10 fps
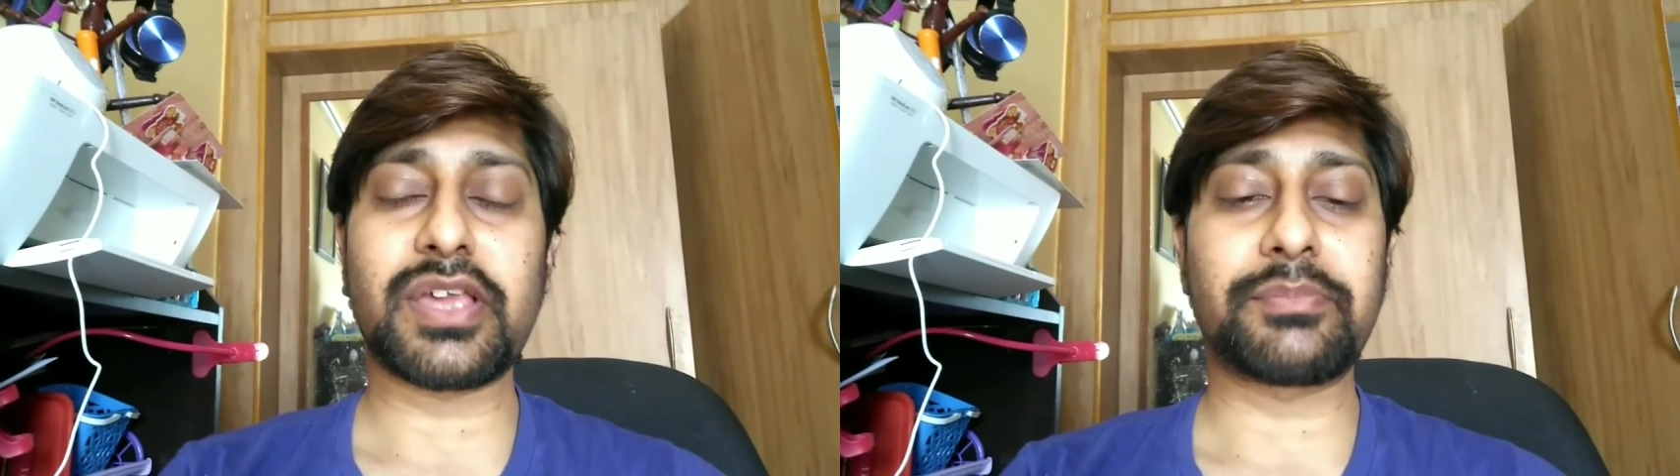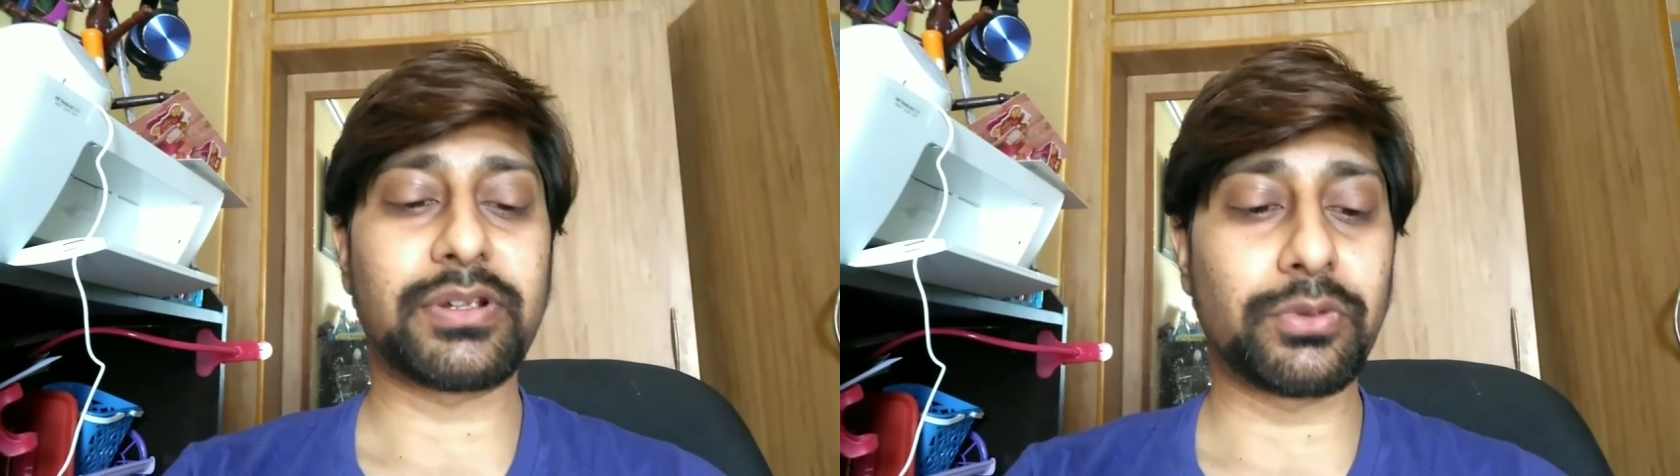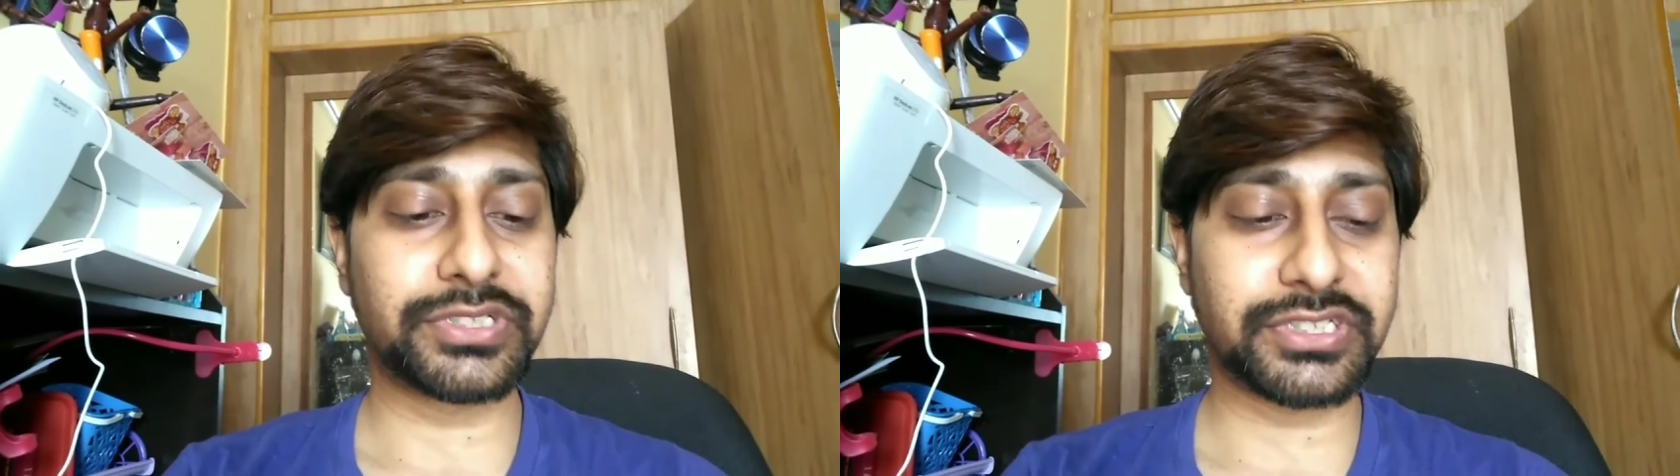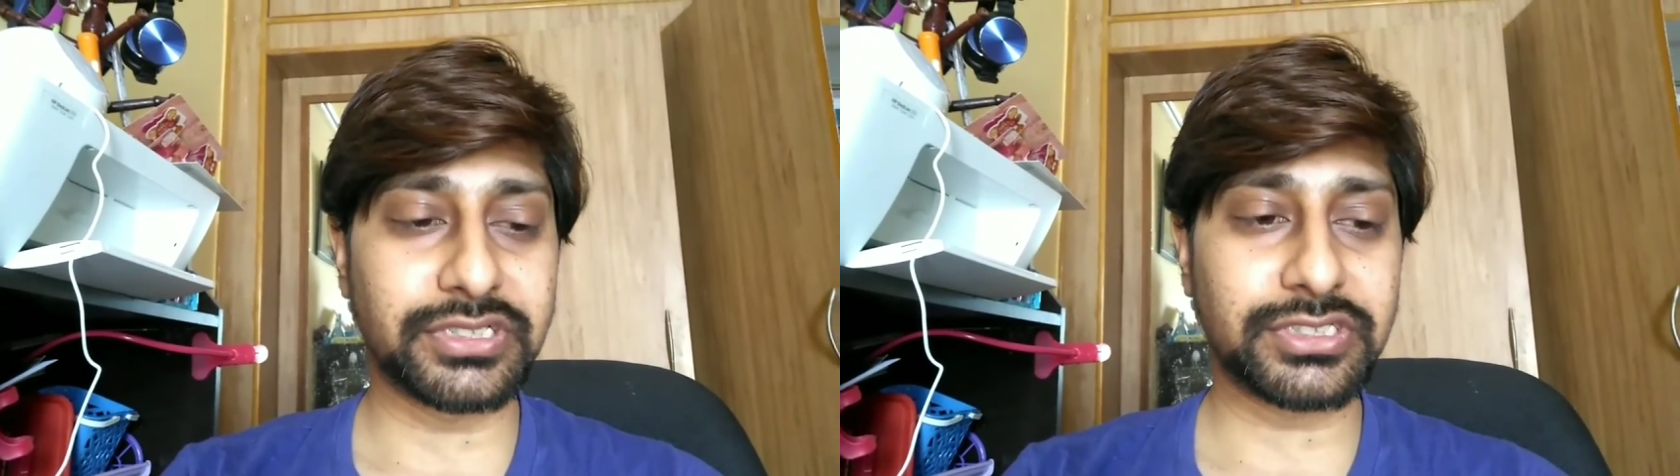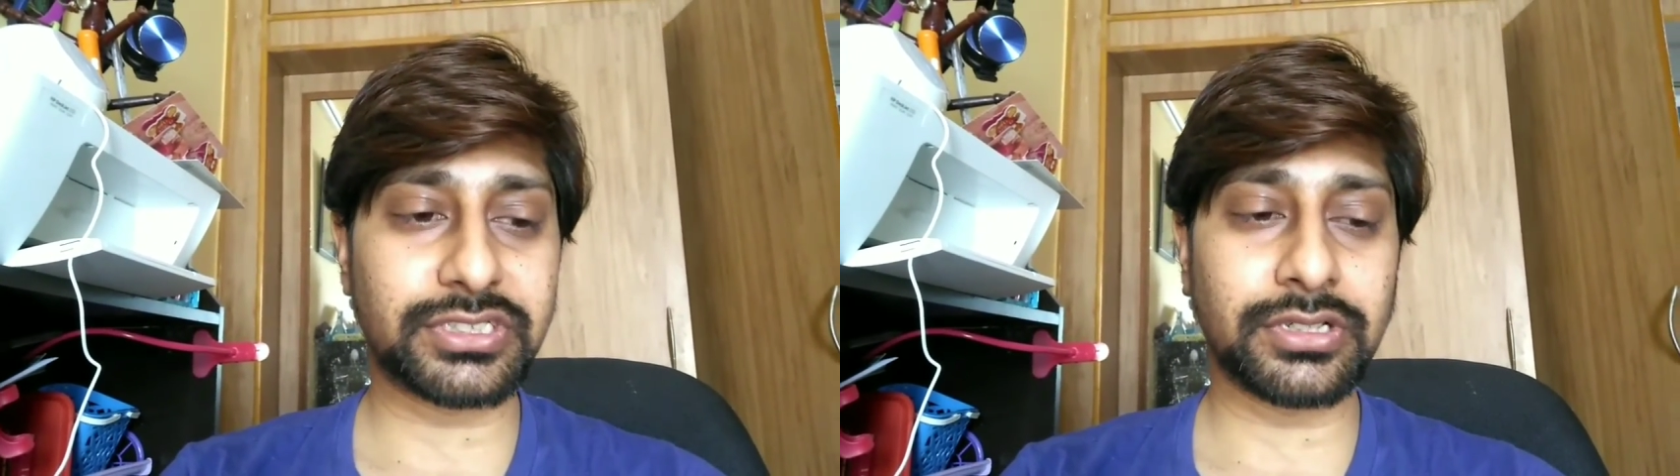sample
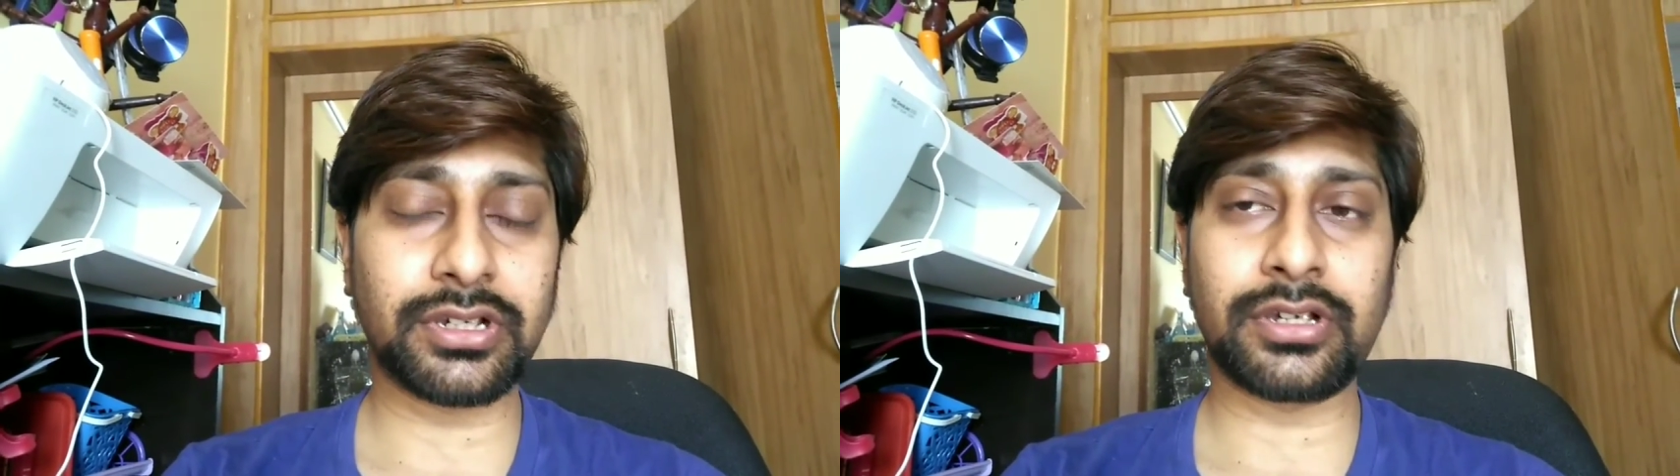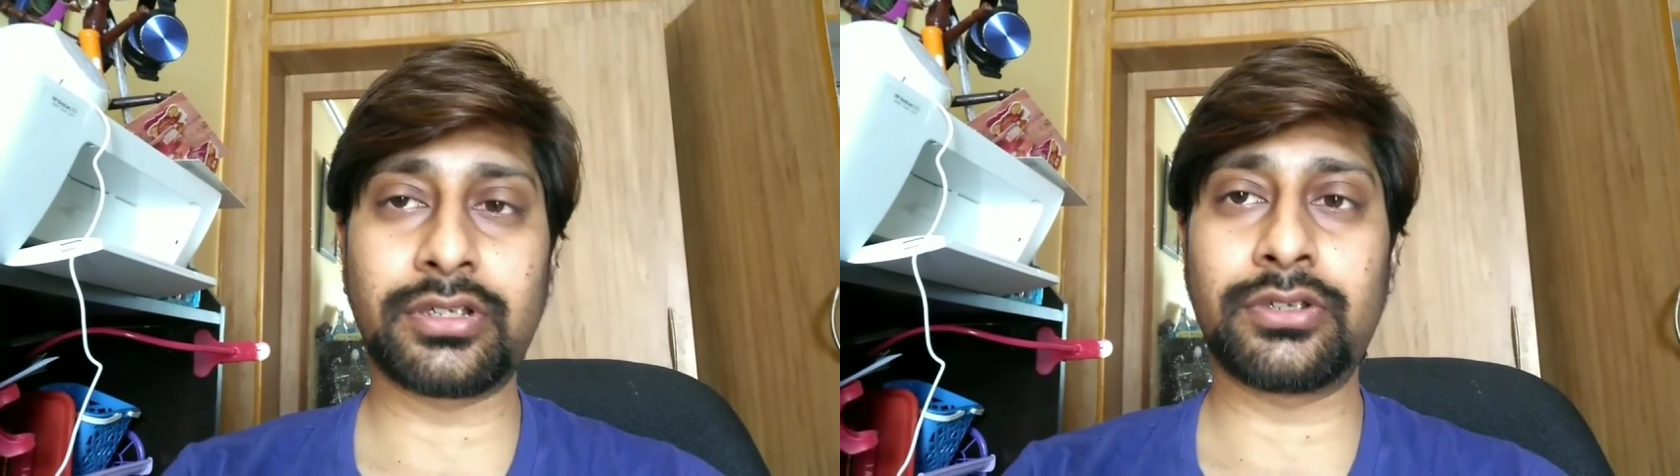questions uh,